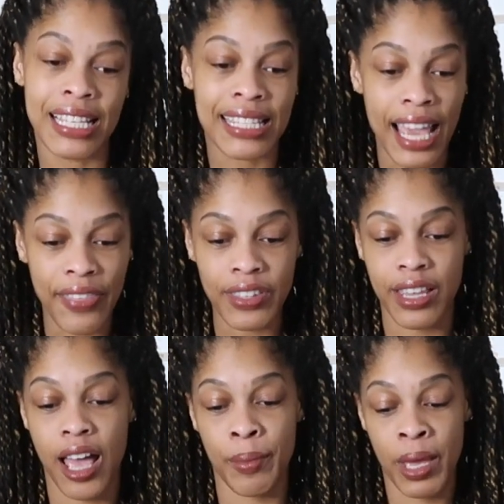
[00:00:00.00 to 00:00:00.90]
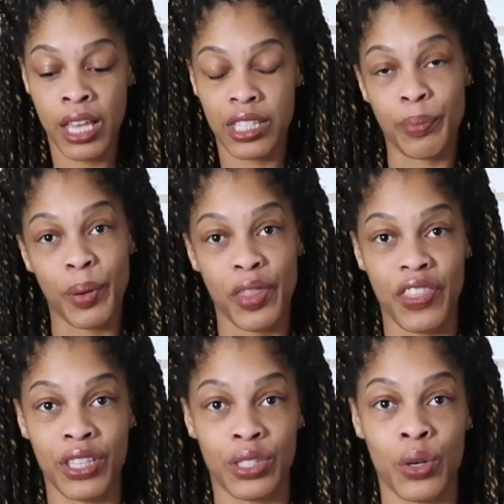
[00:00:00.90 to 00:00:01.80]
Take the time to put
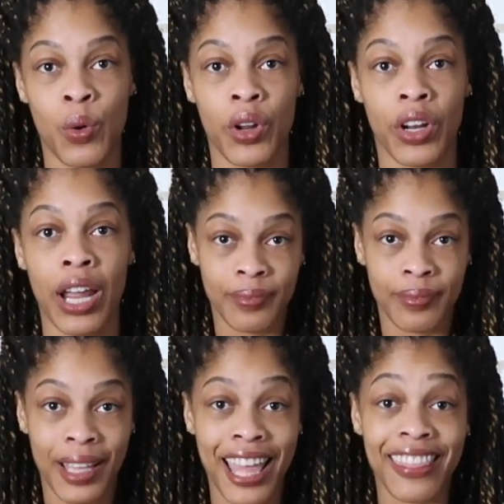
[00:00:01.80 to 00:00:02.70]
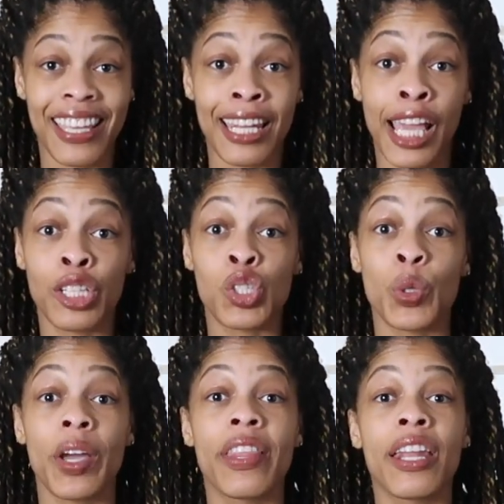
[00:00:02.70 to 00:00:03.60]
things in order and then
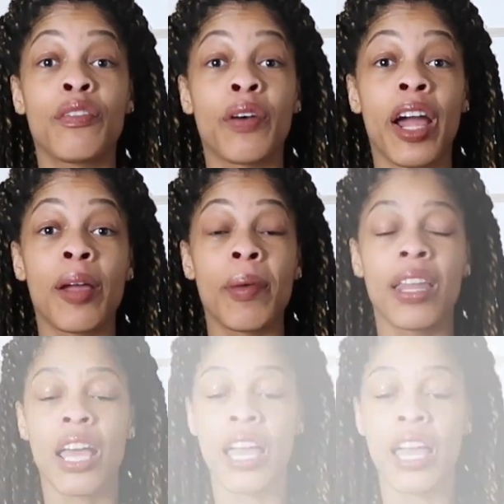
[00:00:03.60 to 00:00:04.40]
enjoy that environment.